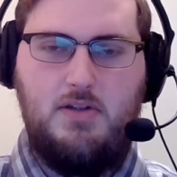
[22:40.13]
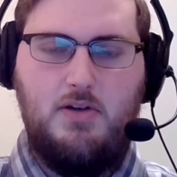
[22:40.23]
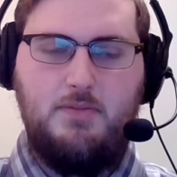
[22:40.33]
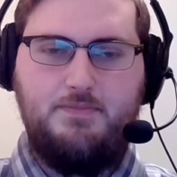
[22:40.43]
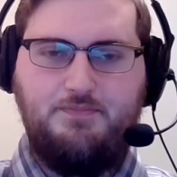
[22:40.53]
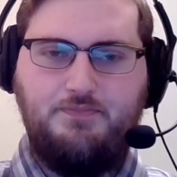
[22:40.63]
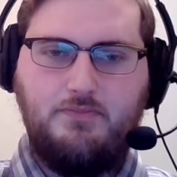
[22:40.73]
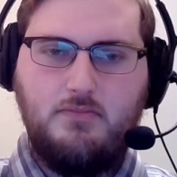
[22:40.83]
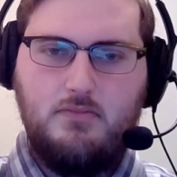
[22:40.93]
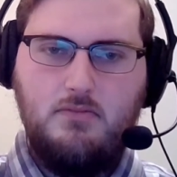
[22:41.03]
So
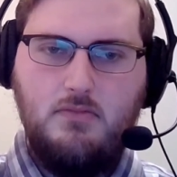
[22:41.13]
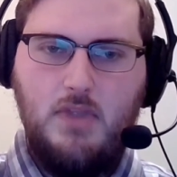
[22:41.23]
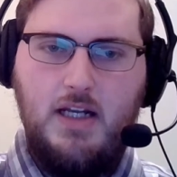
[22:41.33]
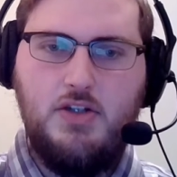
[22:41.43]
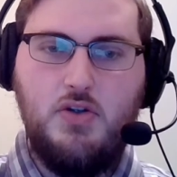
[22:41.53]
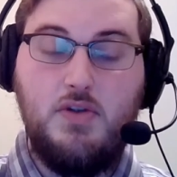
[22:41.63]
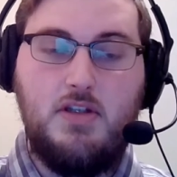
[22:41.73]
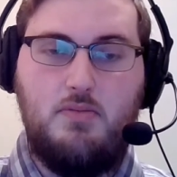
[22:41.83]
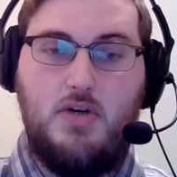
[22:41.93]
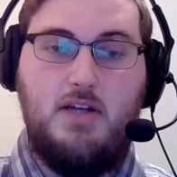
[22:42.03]
it shows us
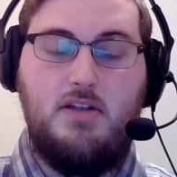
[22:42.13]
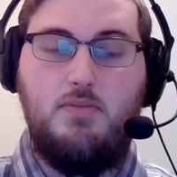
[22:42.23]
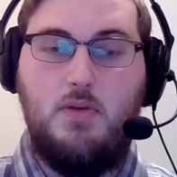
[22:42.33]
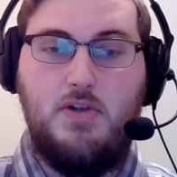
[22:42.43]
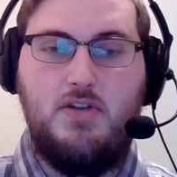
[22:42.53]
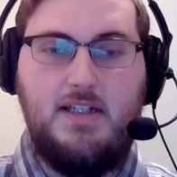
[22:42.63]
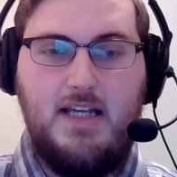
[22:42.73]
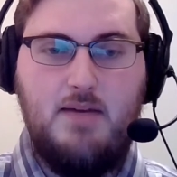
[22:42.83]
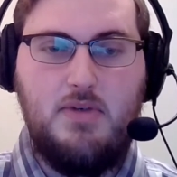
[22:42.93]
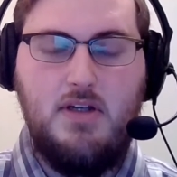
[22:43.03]
the process by which things
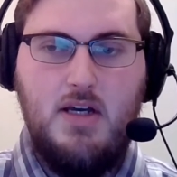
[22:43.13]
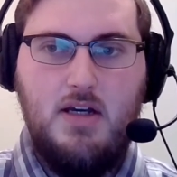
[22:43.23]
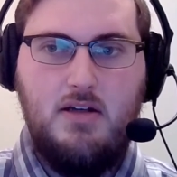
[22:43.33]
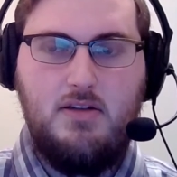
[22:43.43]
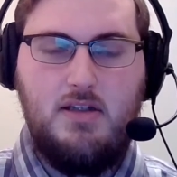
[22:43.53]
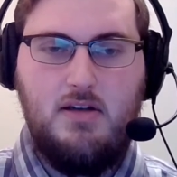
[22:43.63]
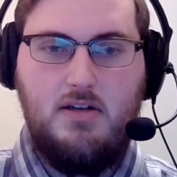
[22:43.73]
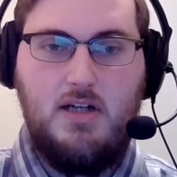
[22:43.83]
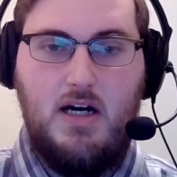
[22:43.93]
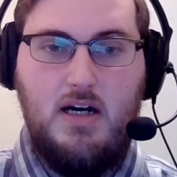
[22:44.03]
happen. see,
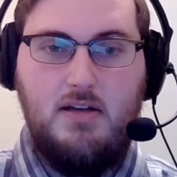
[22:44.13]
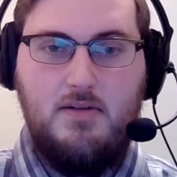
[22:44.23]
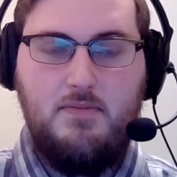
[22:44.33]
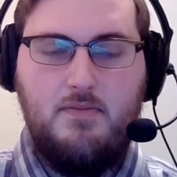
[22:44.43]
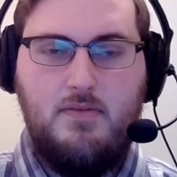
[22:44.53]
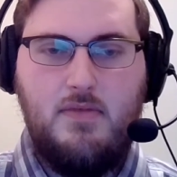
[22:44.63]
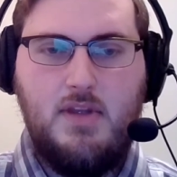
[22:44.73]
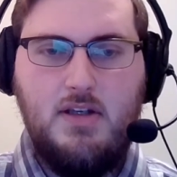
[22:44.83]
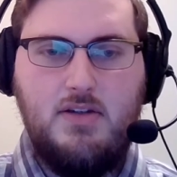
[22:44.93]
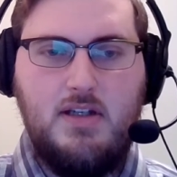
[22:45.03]
God
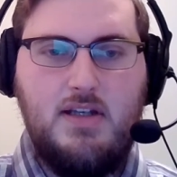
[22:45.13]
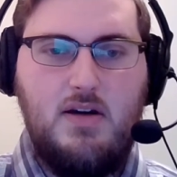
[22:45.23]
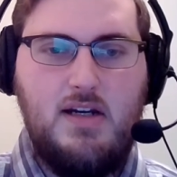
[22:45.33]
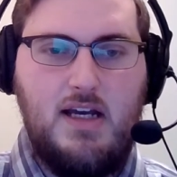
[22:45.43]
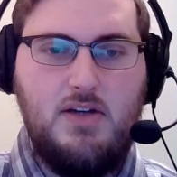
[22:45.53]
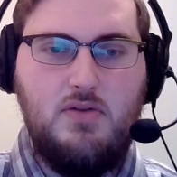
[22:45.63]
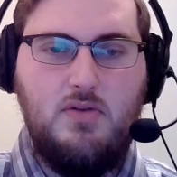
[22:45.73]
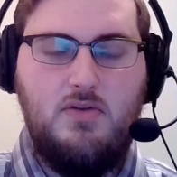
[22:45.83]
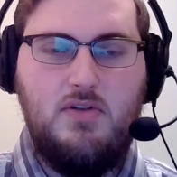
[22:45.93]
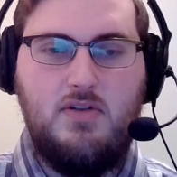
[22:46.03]
sent out an angel
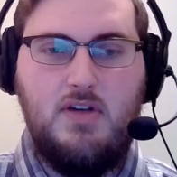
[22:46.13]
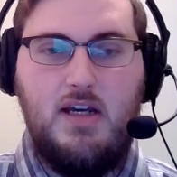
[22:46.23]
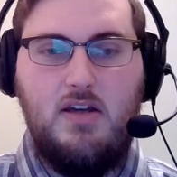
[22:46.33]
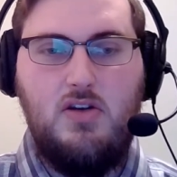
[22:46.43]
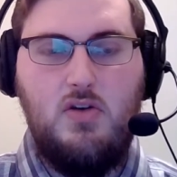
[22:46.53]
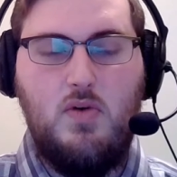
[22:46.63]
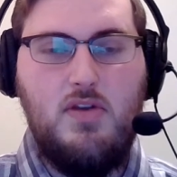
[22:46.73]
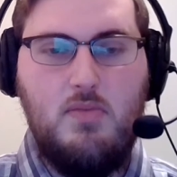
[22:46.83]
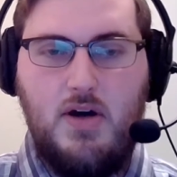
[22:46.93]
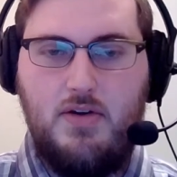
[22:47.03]
to say, You are the
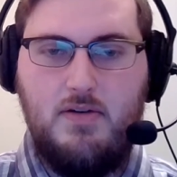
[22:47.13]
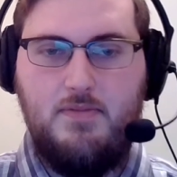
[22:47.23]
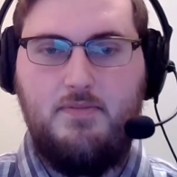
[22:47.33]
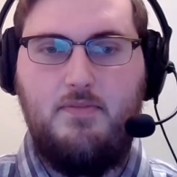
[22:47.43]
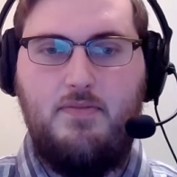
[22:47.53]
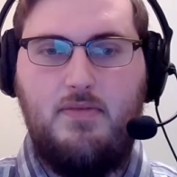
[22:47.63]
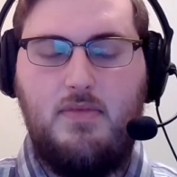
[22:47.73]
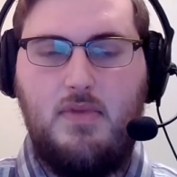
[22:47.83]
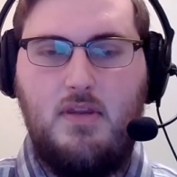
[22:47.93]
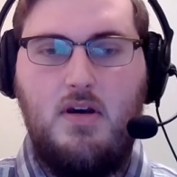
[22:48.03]
mother.
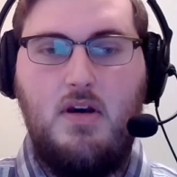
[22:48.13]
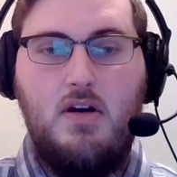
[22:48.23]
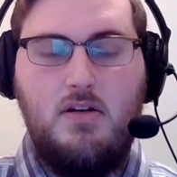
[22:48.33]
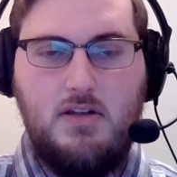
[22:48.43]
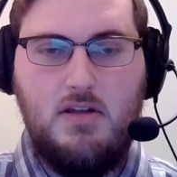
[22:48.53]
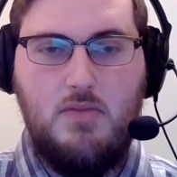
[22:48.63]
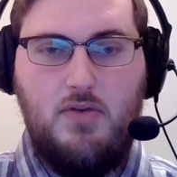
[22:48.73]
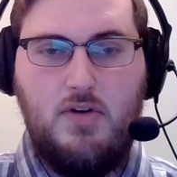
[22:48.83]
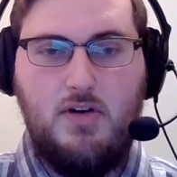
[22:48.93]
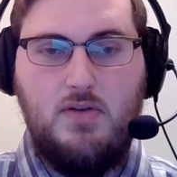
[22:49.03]
Does the
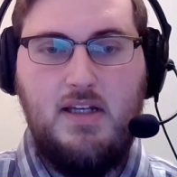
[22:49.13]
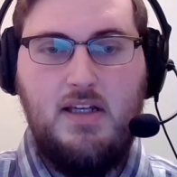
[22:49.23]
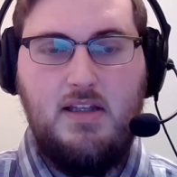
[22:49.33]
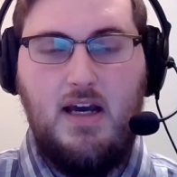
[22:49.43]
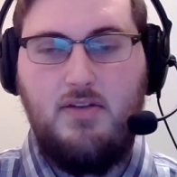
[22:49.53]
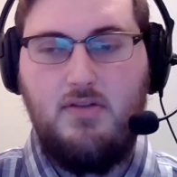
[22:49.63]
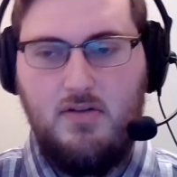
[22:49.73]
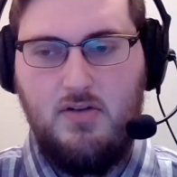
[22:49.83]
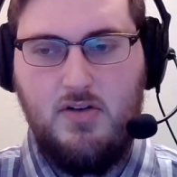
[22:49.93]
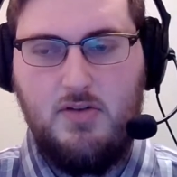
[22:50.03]
mother agree? Yes.
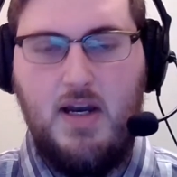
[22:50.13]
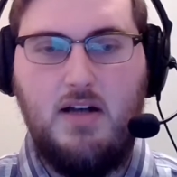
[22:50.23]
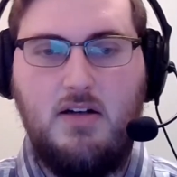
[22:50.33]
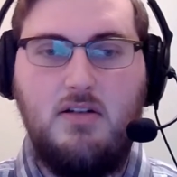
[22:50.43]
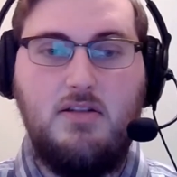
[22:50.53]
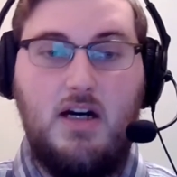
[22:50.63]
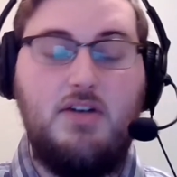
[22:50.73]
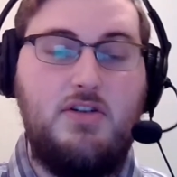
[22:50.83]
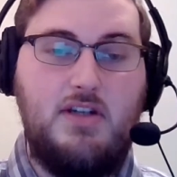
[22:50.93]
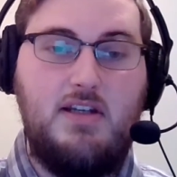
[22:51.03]
Goes back on God.
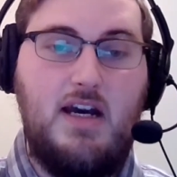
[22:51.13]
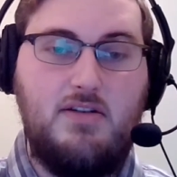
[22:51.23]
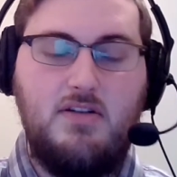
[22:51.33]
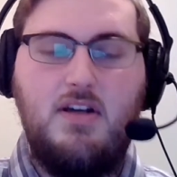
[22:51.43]
She said yes.